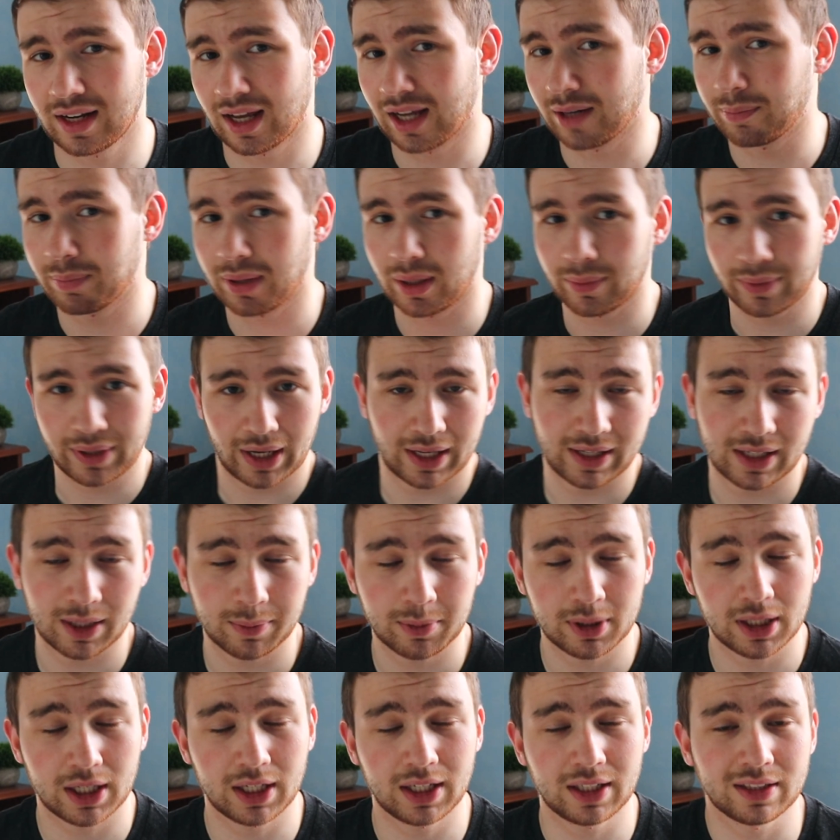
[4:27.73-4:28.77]
I'd probably end
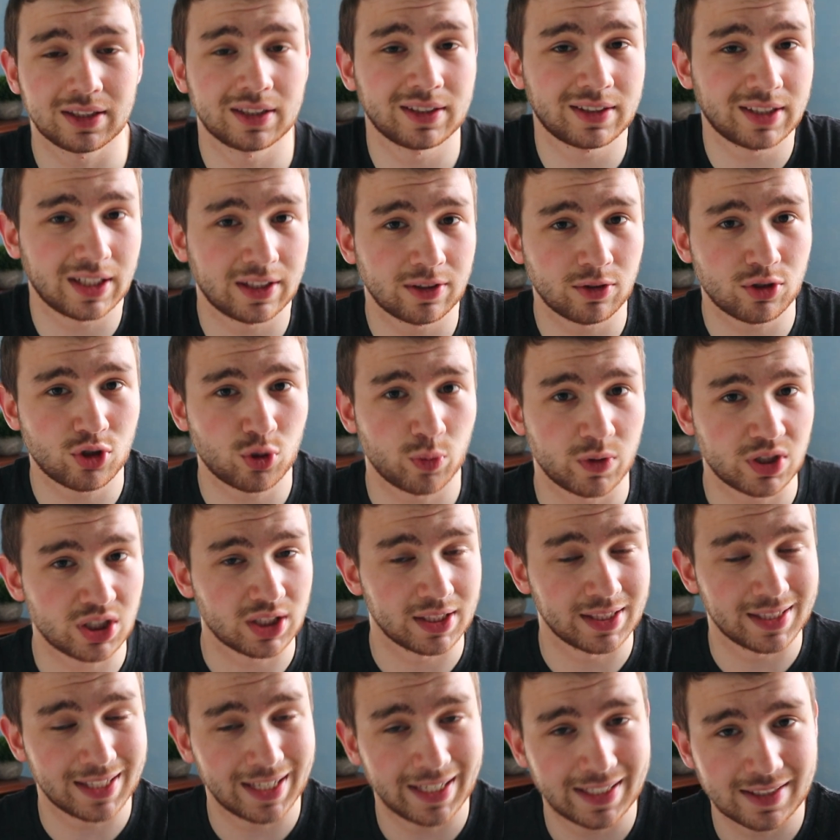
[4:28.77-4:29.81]
up getting the Nintendo Switch
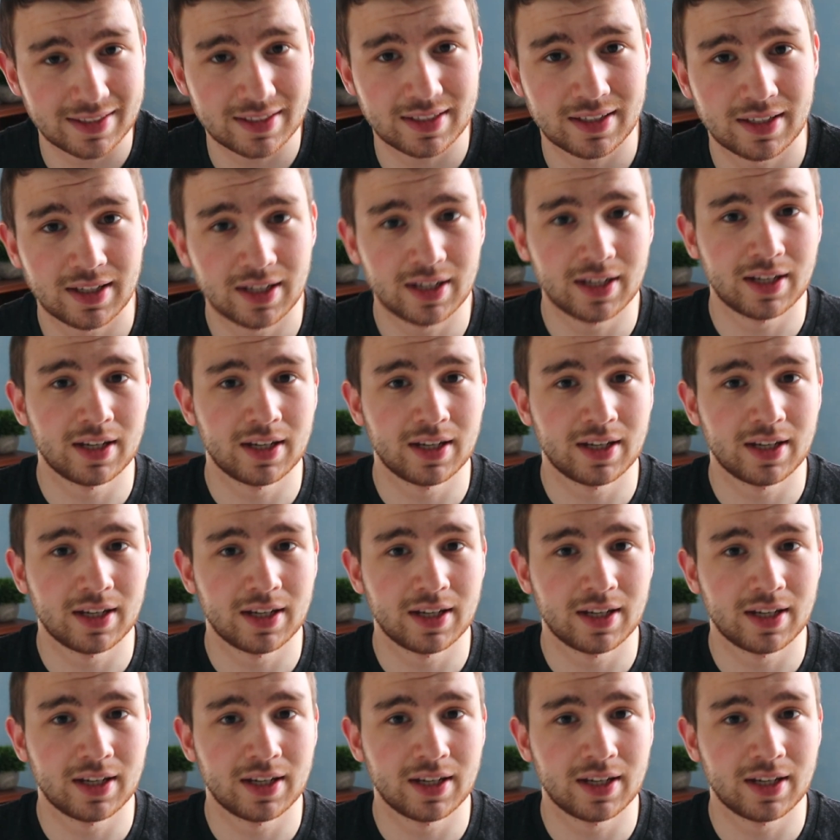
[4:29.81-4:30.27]
Lite.